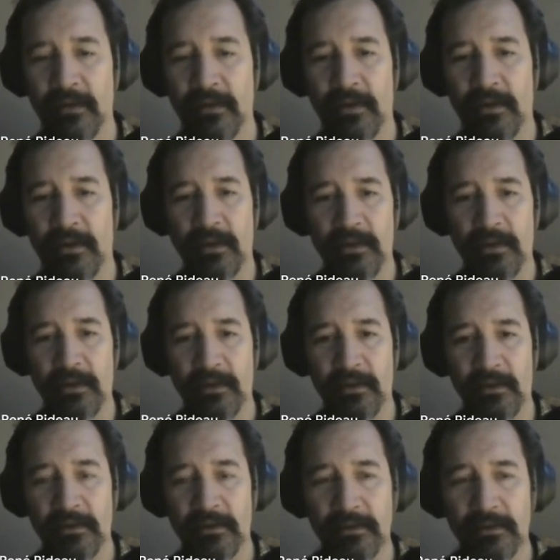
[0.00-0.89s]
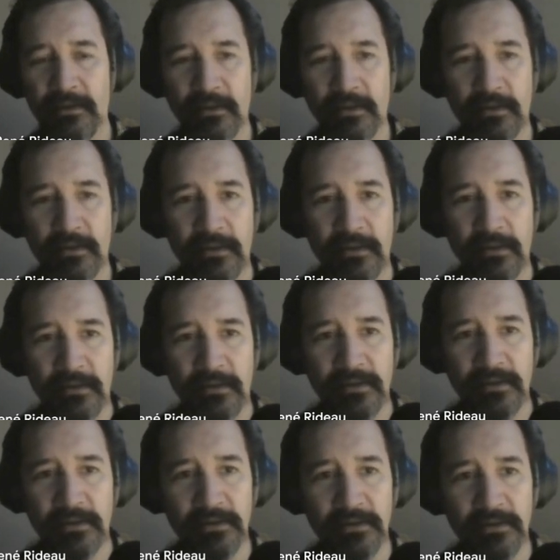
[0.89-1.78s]
And
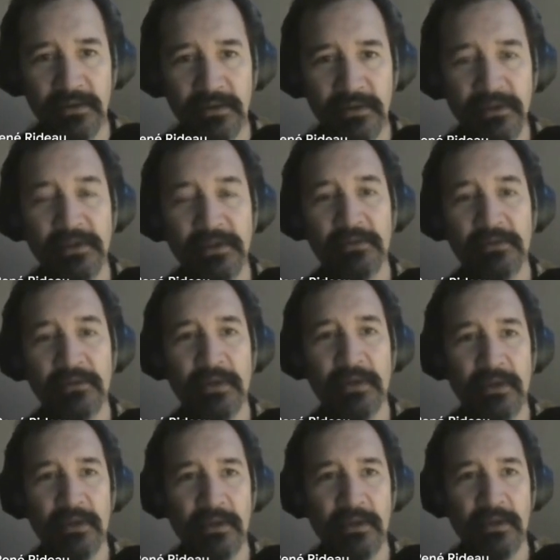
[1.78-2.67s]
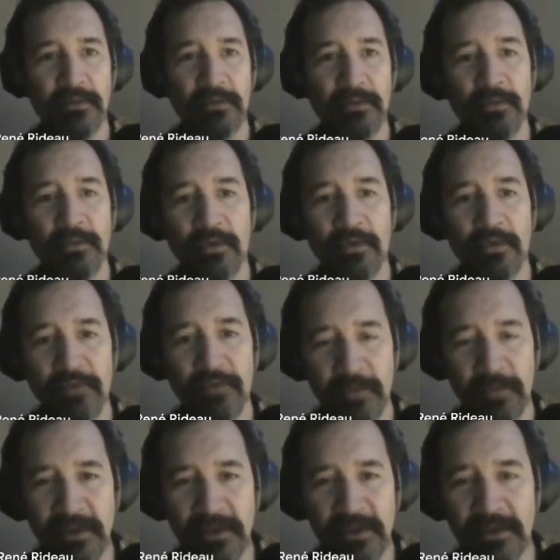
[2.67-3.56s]
so this is where more of
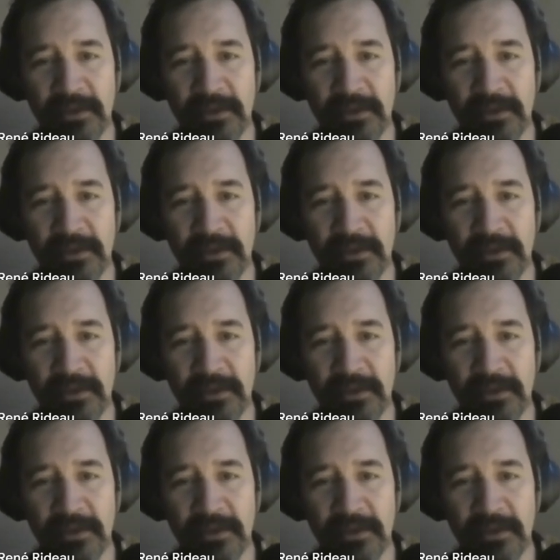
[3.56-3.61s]
the magic